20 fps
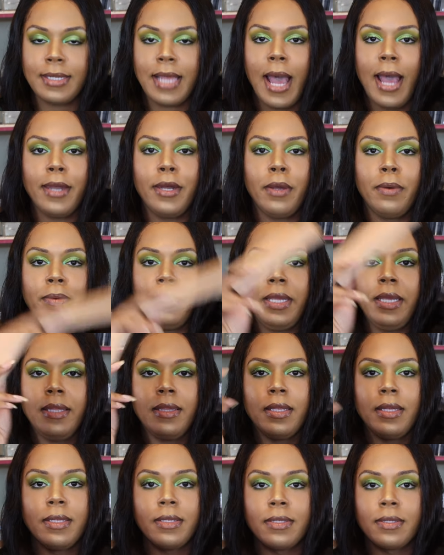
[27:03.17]
I don't
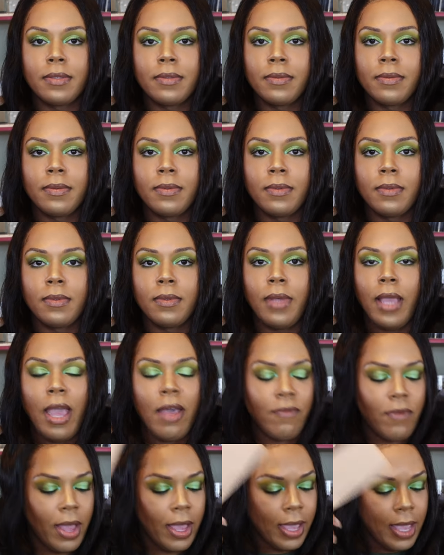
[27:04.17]
need this.
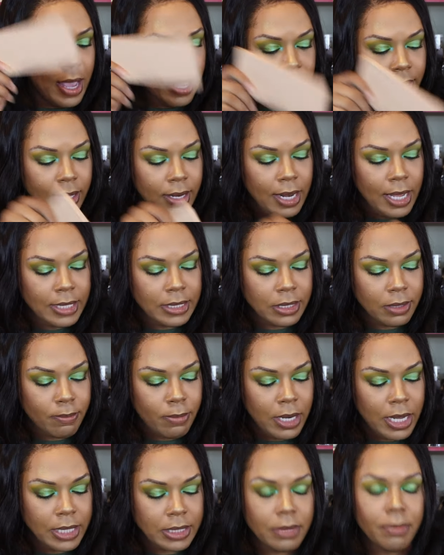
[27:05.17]
If I got the Classic
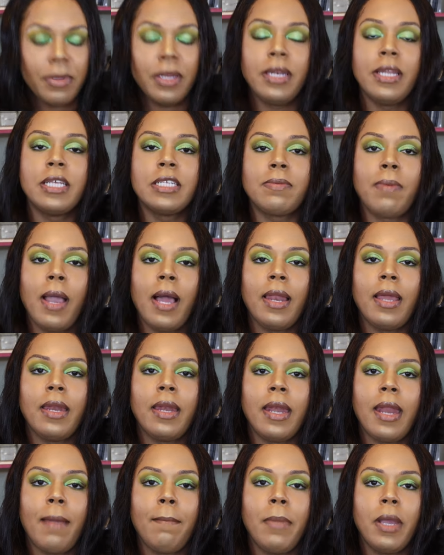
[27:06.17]
Blossom in this palette
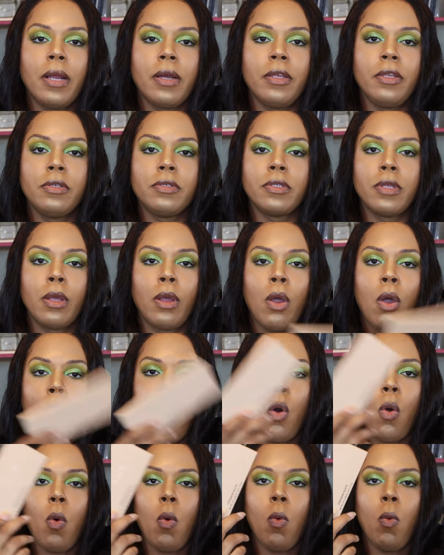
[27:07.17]
and I barely use it,
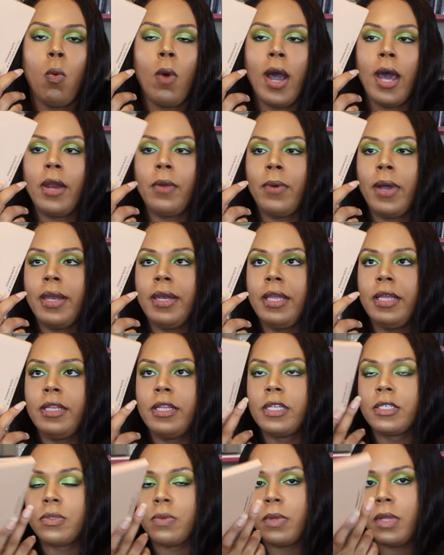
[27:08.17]
why do I need
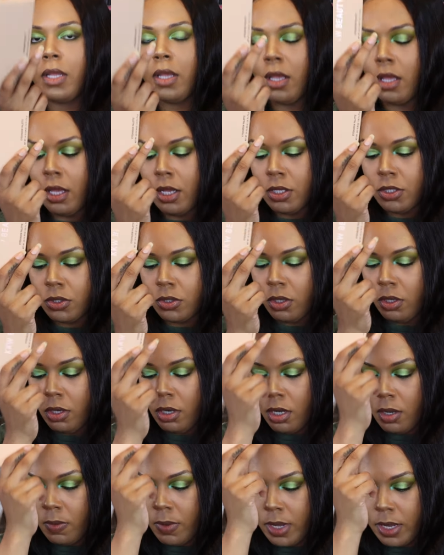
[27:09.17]
this one? So
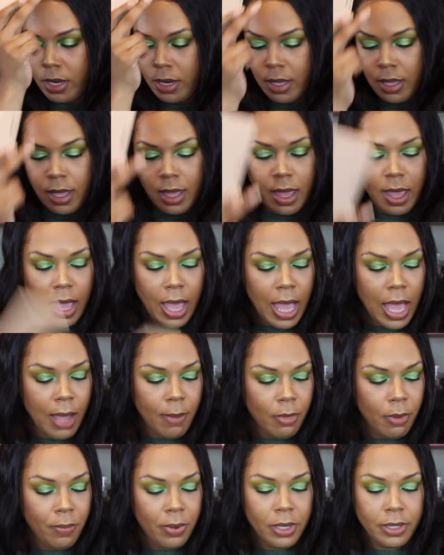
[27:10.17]
you know what?
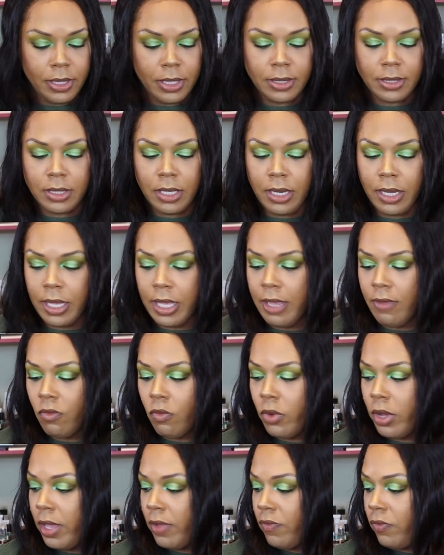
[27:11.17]
I'm going to put this in the
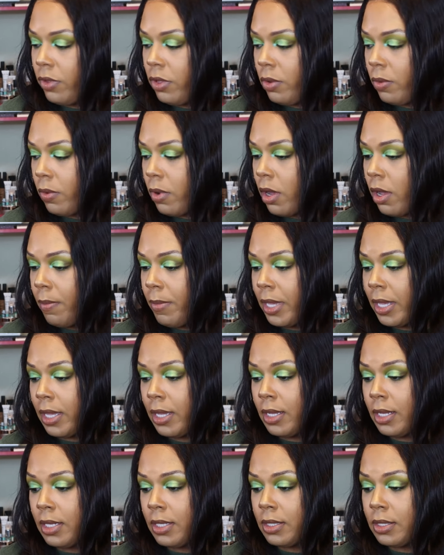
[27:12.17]
giveaway for you all
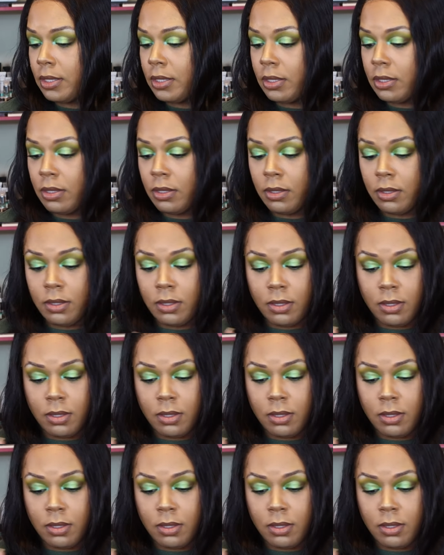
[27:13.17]
because